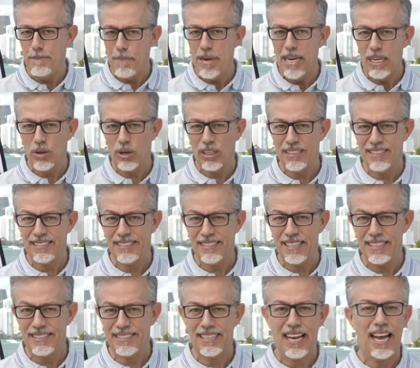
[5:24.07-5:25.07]
Do you know
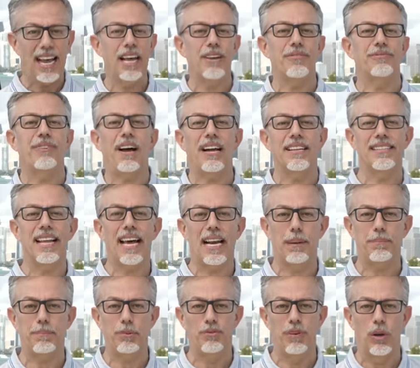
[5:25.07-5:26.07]
what the ideal
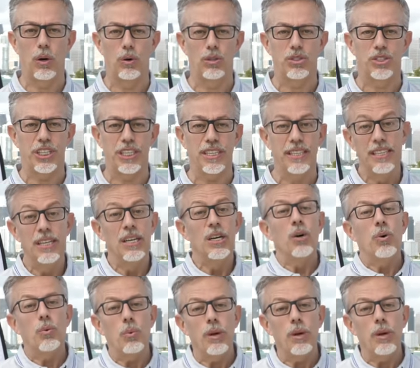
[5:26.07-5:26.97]
propeller is? The one